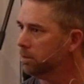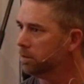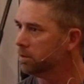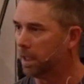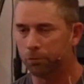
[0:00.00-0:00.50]

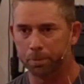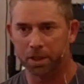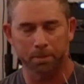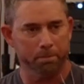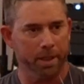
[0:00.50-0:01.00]
never been
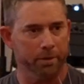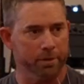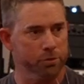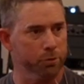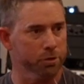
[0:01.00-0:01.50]

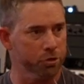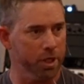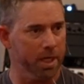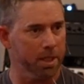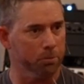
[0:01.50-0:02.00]
embarrassed or
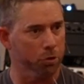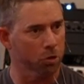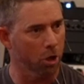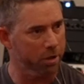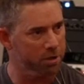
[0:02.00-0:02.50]
ashamed or
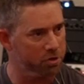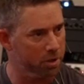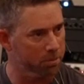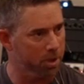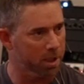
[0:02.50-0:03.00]
caught in
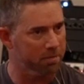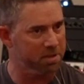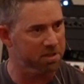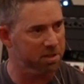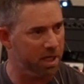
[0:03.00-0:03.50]
some kind of a
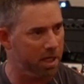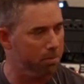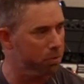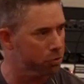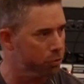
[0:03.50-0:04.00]
scam
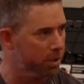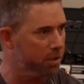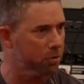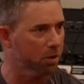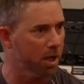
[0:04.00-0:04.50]
or
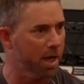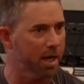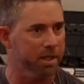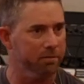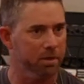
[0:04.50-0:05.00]
trick or lie
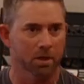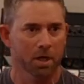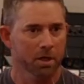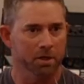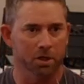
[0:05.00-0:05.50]
even
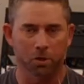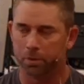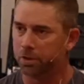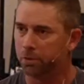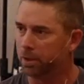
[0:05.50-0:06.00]
you know
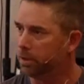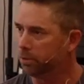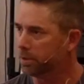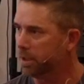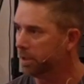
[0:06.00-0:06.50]
when you're a
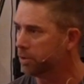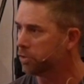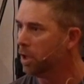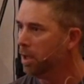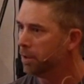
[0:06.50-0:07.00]
little kid there's
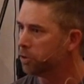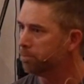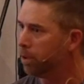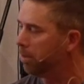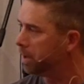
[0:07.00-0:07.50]
there's
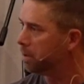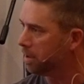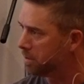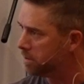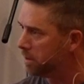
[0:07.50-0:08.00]
probably not
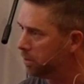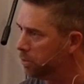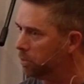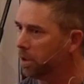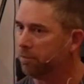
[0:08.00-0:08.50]
a
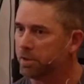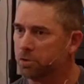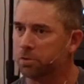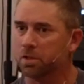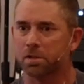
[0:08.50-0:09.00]
single one of us
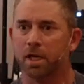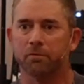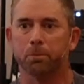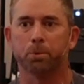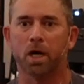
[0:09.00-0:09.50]
who doesn't have
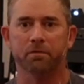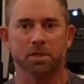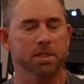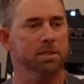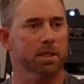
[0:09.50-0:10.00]
a private
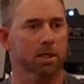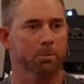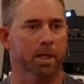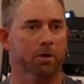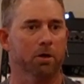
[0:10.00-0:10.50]
detail
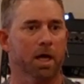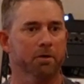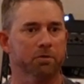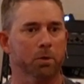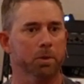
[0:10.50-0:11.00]
about our
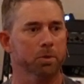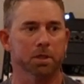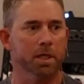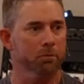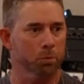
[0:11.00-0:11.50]
life that we would
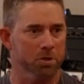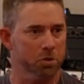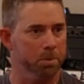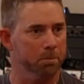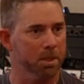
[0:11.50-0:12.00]
never want to
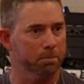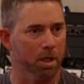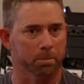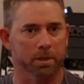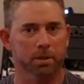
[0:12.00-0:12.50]
be made
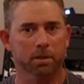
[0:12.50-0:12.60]
public